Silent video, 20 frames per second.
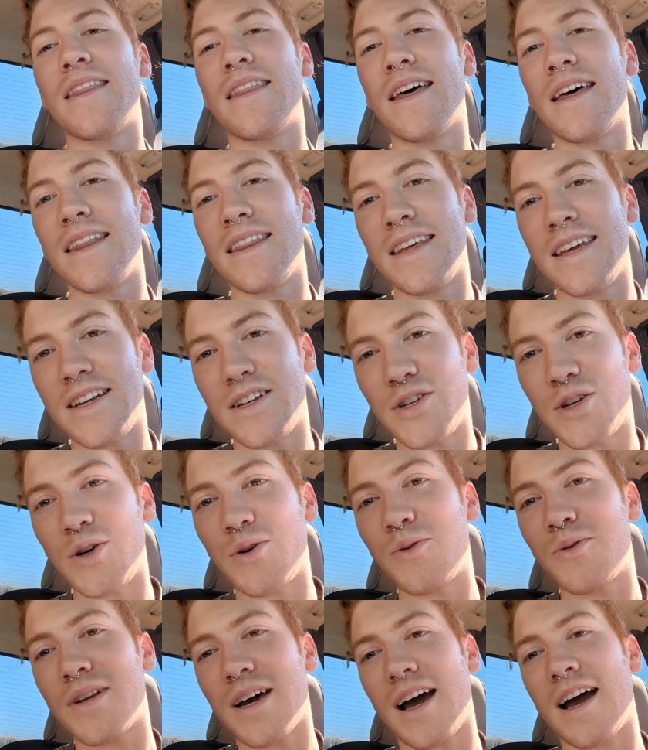that the
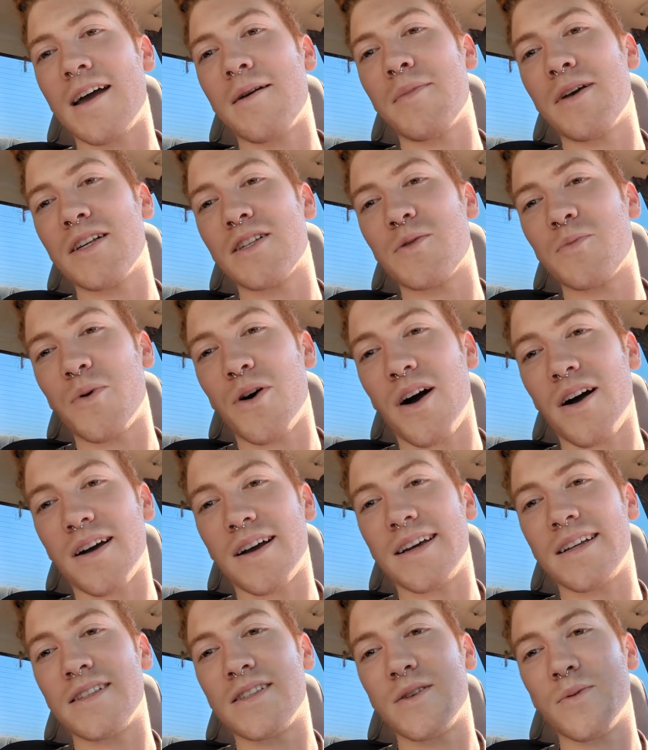2 timing
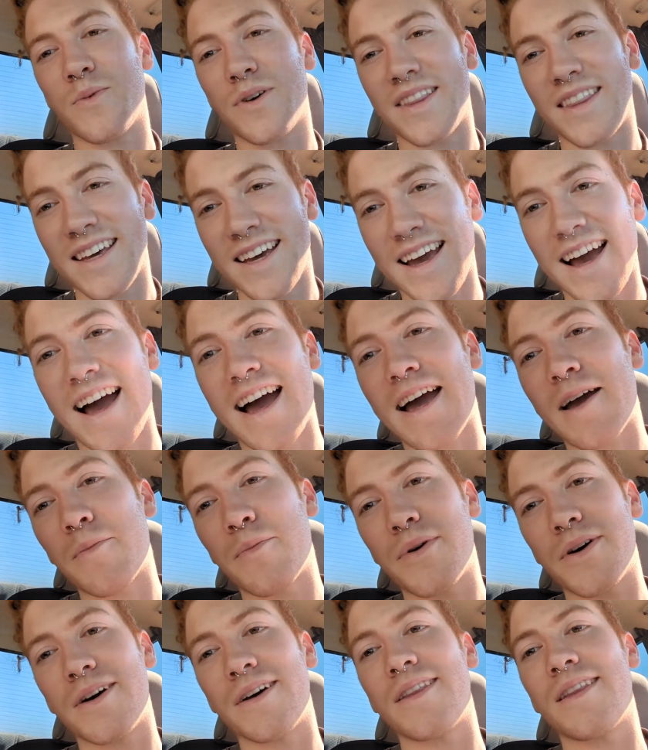sprockets, when the guy
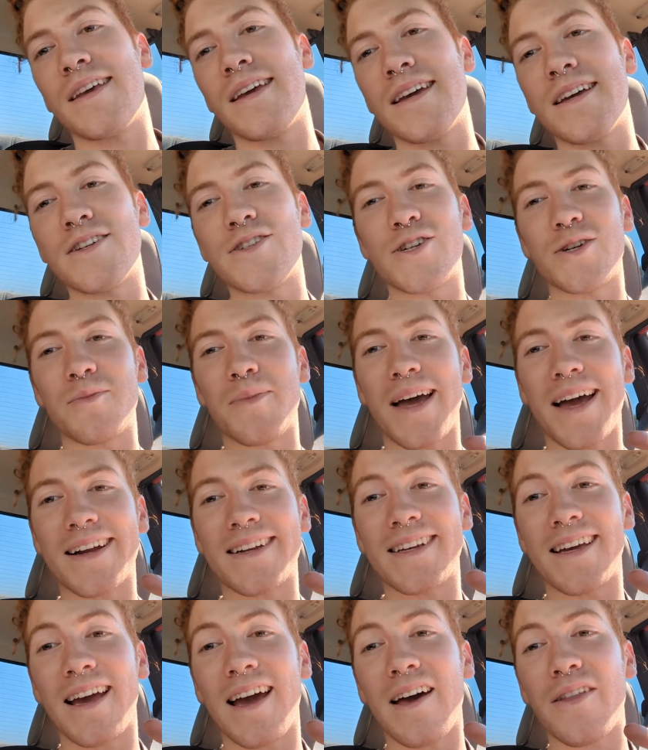put the engine back
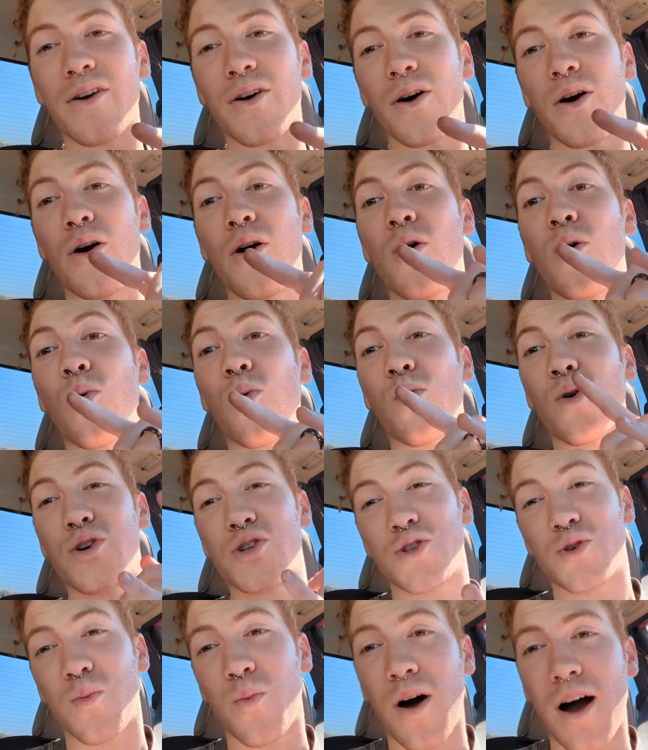together, were
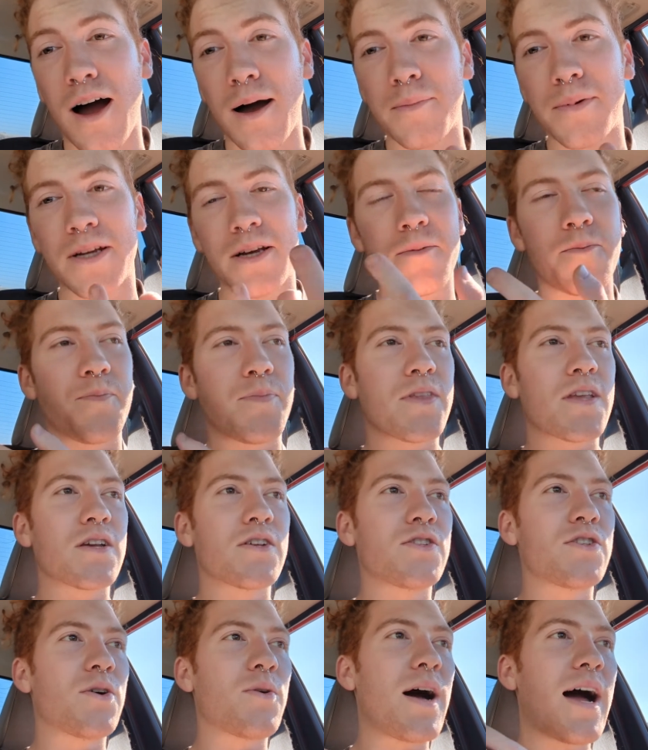swapped.
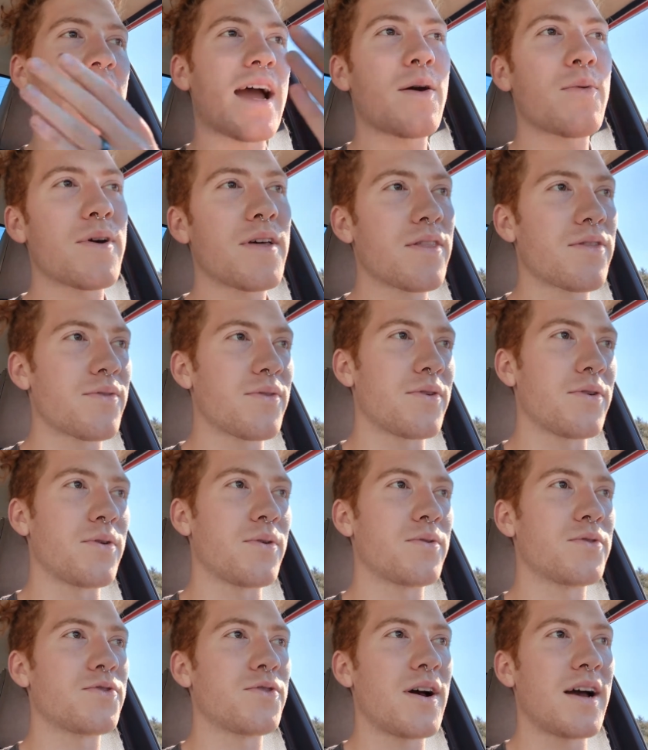So I went
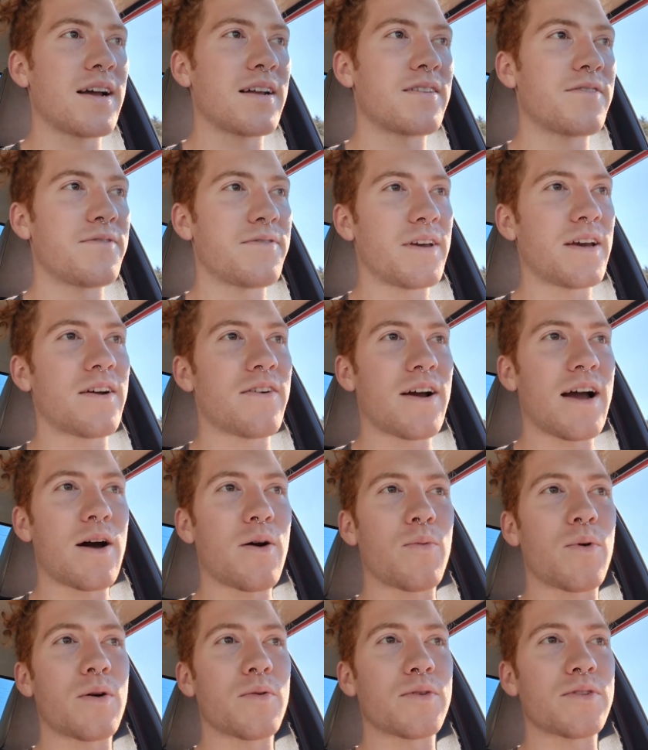through trying to figure
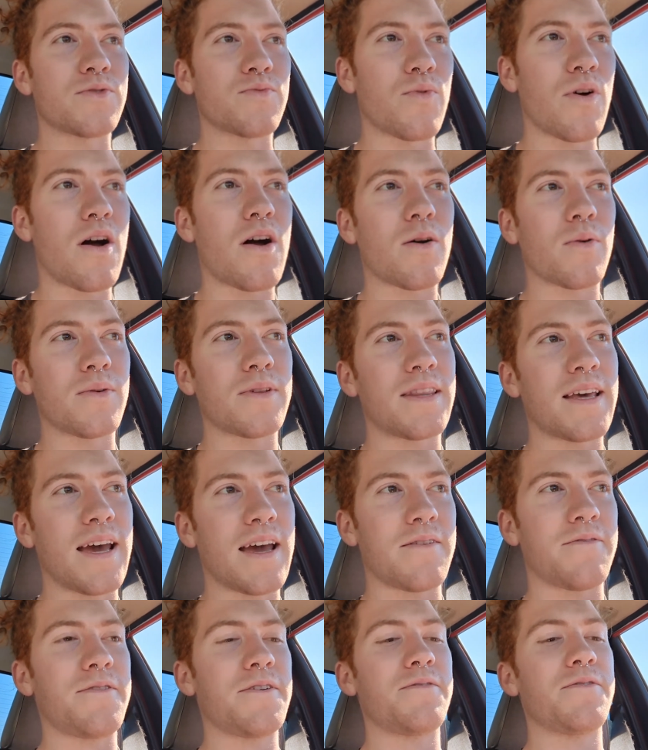out what was wrong with the
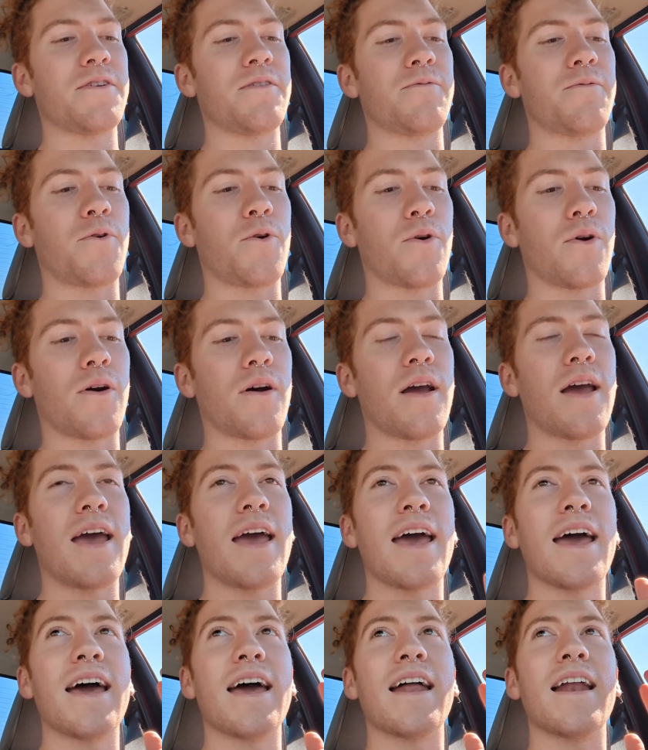N54,
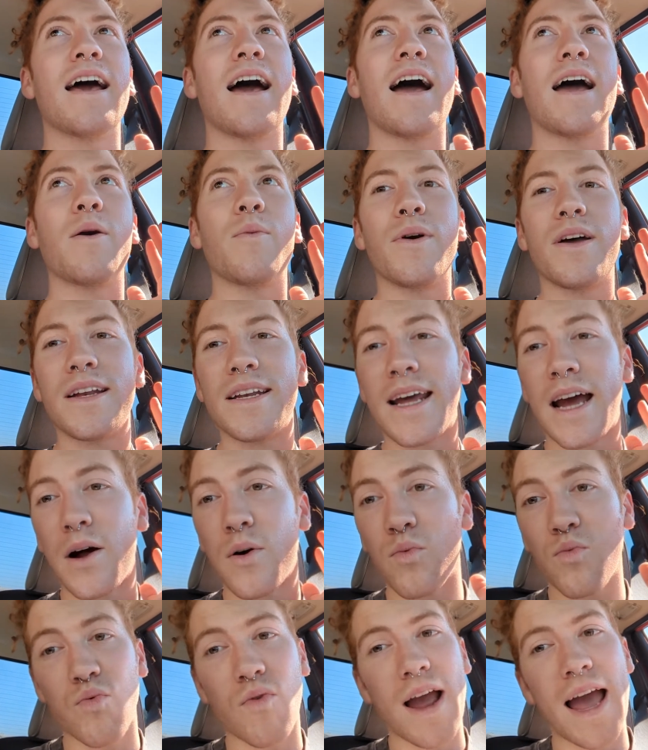and I went
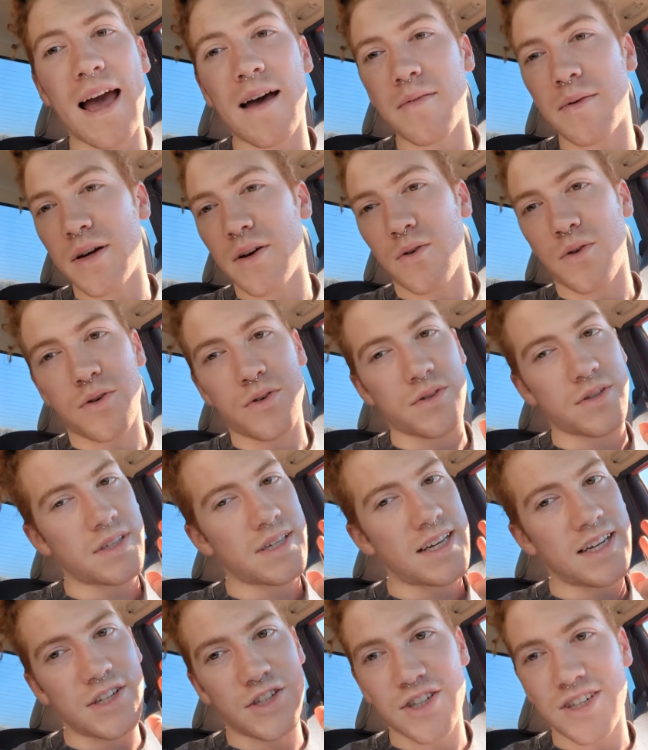down rabbit holes,
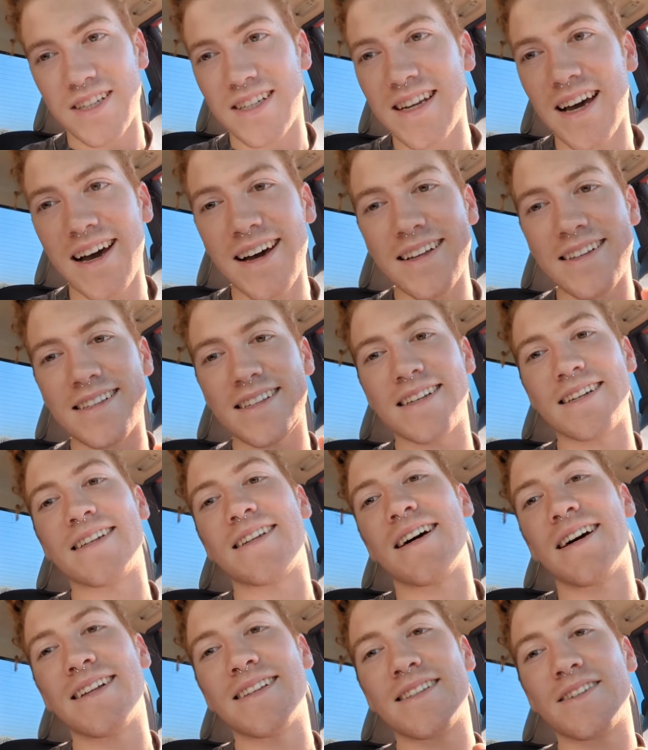and just tons and
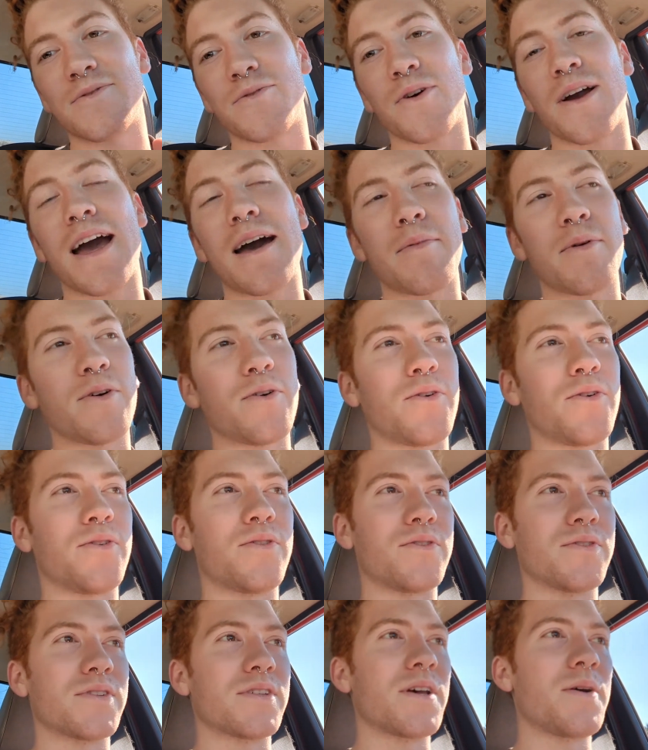tons of rabbit
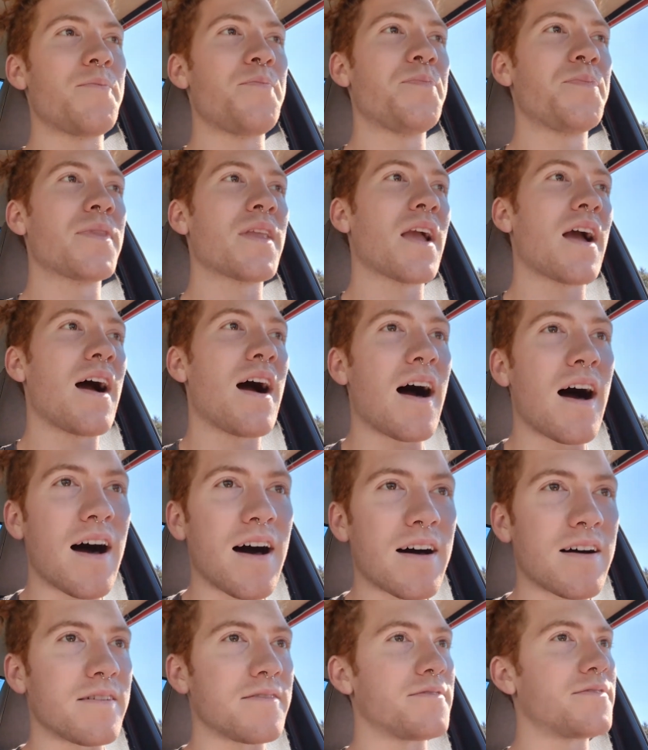holes
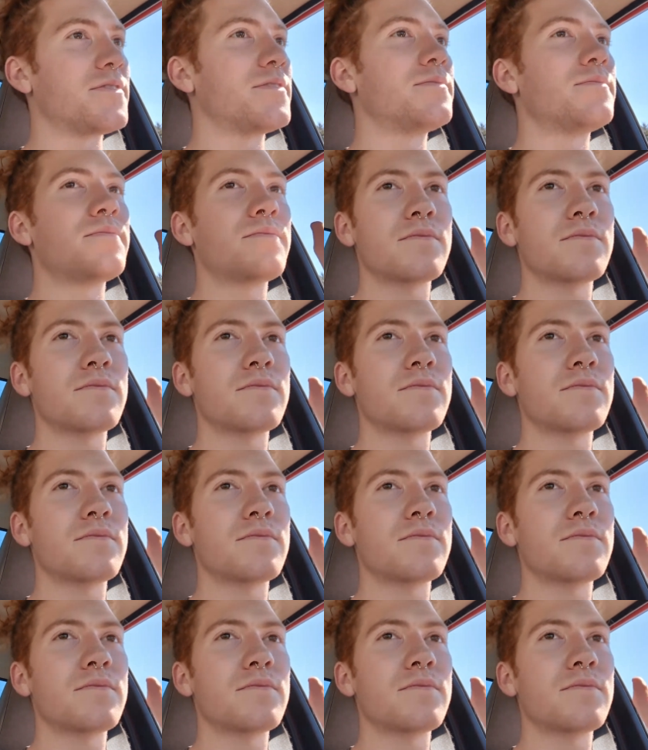of